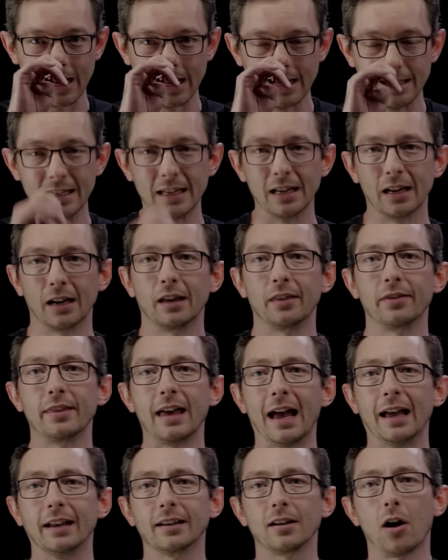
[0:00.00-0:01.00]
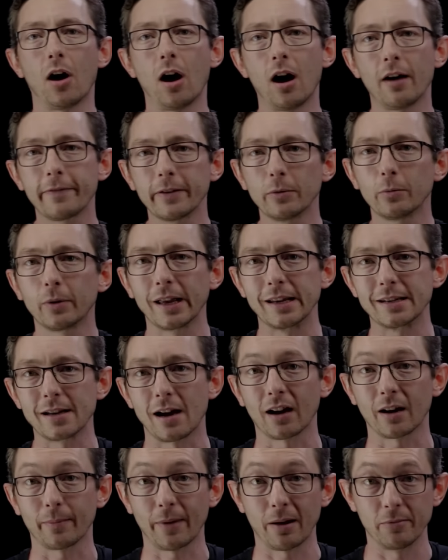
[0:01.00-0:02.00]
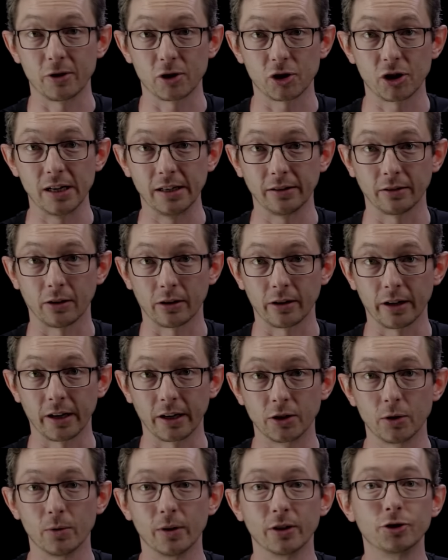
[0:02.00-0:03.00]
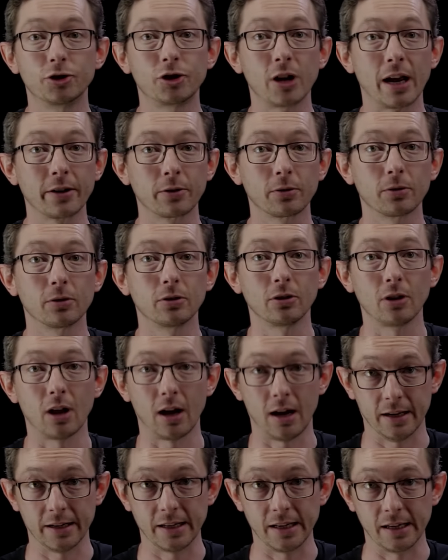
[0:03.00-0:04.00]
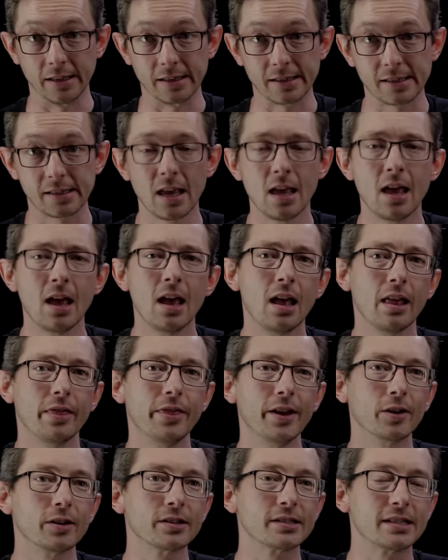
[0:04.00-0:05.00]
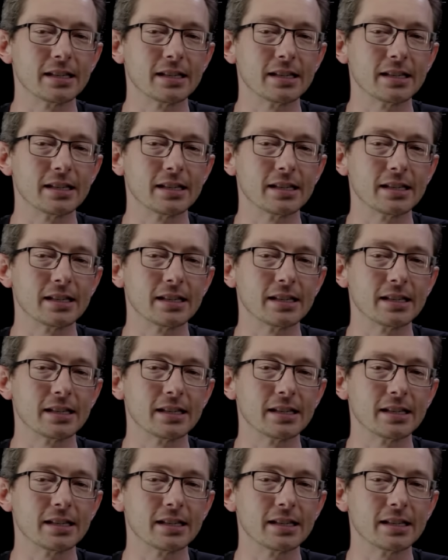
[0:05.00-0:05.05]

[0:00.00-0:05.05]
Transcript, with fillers: idea that often when I talk about machine learning to a general audience, there is